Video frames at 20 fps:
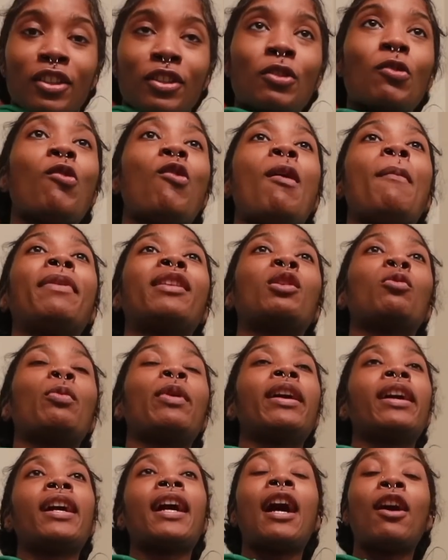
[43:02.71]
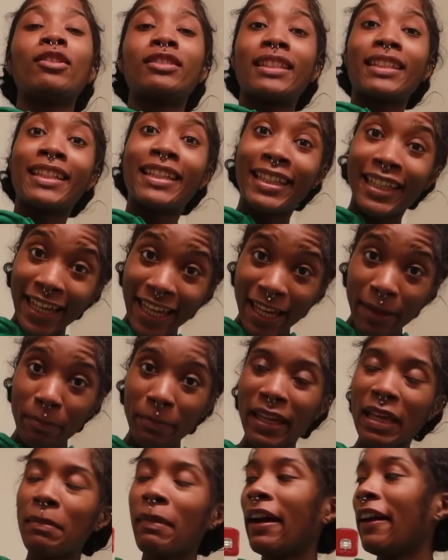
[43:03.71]
Yo, I'm at the warehouse again.
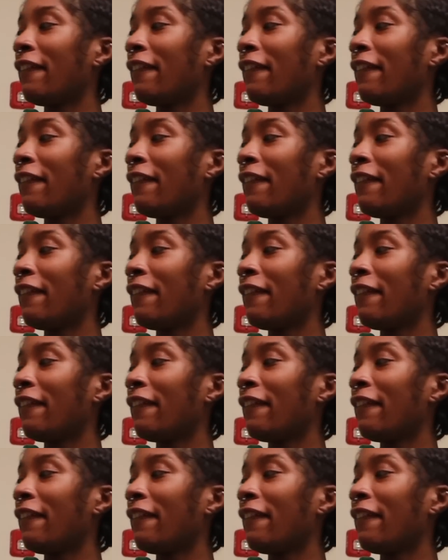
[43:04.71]
Me and my